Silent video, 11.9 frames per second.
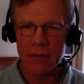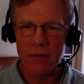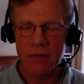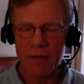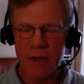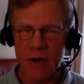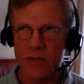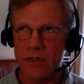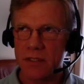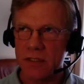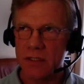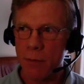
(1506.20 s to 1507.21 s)
there's
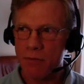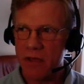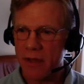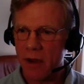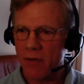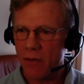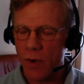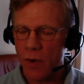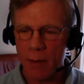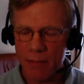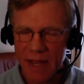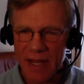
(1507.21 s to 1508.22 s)
something there that we
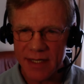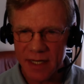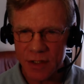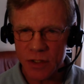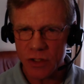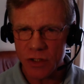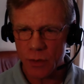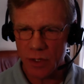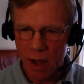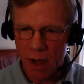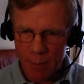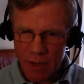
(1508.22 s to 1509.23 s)
ought to pay attention to, and
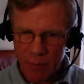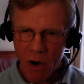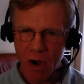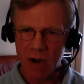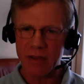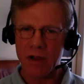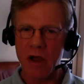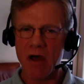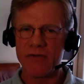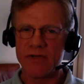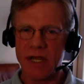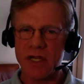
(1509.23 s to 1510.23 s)
it ought to be part of the
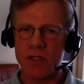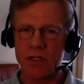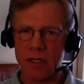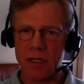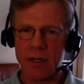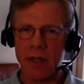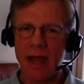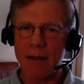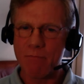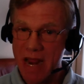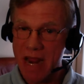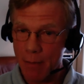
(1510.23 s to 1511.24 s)
conversation
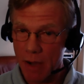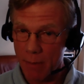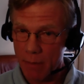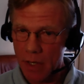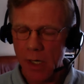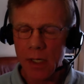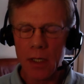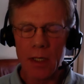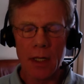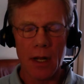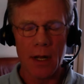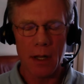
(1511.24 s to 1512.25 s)
at minimum,
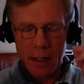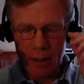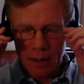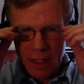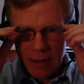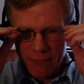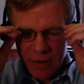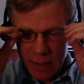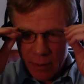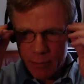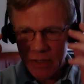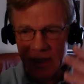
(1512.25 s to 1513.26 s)
even in
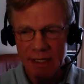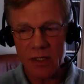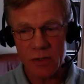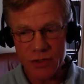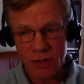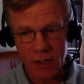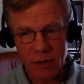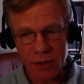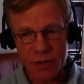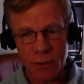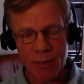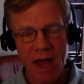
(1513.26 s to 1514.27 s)
the political
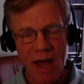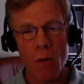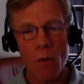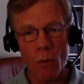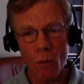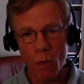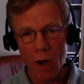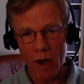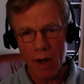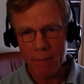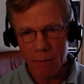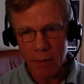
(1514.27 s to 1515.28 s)
circles, about
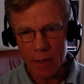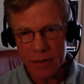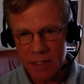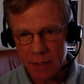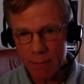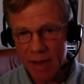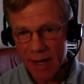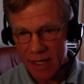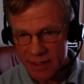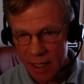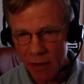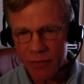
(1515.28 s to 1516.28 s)
what is going to make
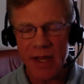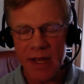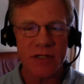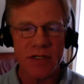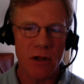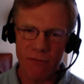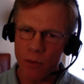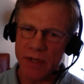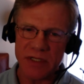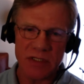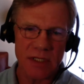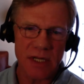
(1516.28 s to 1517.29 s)
us healthy and solve
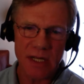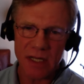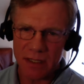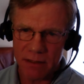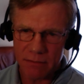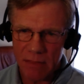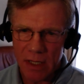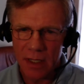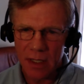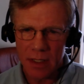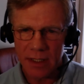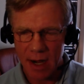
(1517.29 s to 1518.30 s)
obesity and
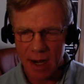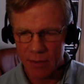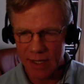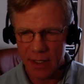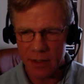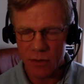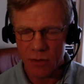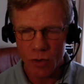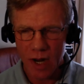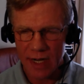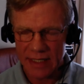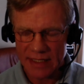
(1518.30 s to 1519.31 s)
diet-related
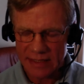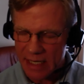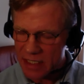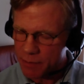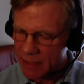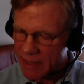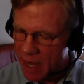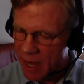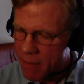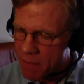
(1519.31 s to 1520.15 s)
chronic disease. But then,